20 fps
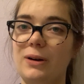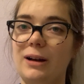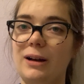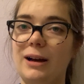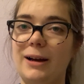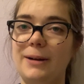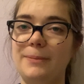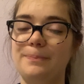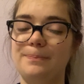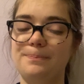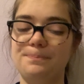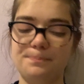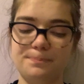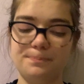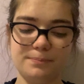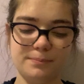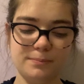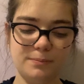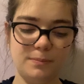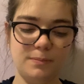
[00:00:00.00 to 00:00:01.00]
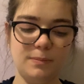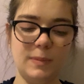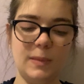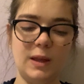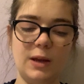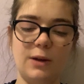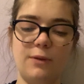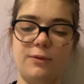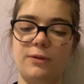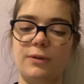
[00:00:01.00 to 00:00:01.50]
not.
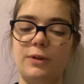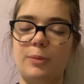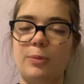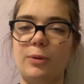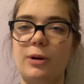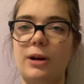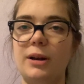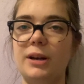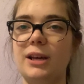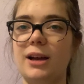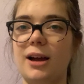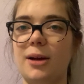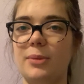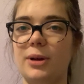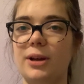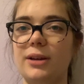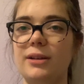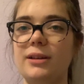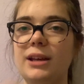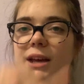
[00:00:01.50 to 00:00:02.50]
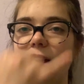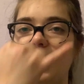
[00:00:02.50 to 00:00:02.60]
For the pranayama,